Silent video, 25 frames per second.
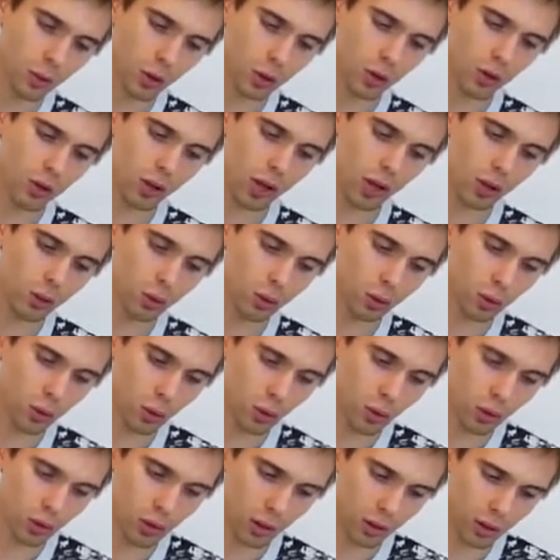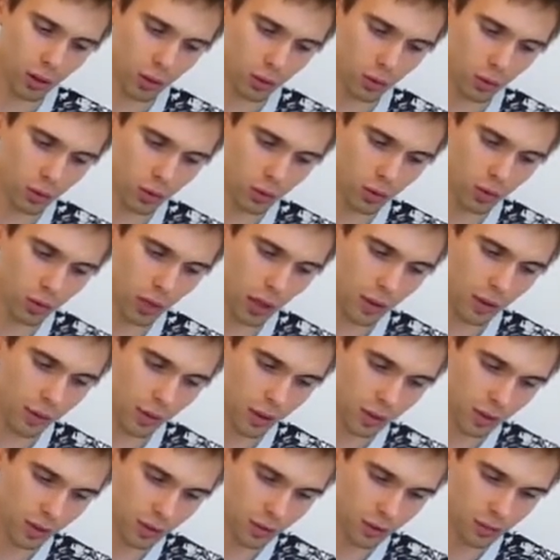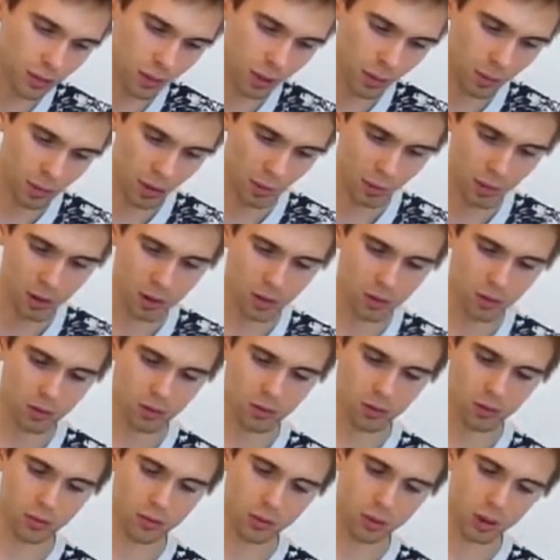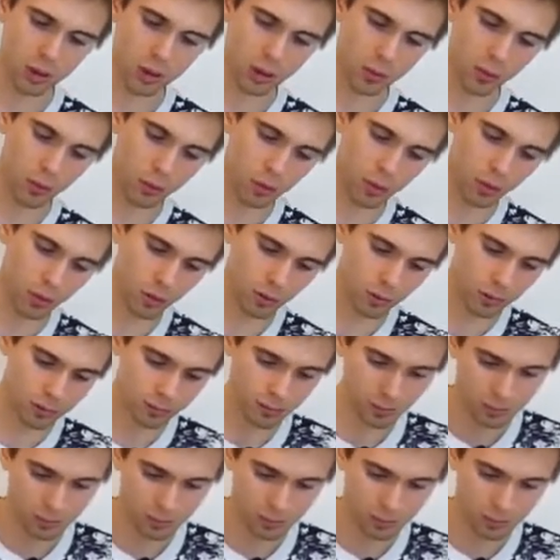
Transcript: you can throw one leg up, for example, the way I do.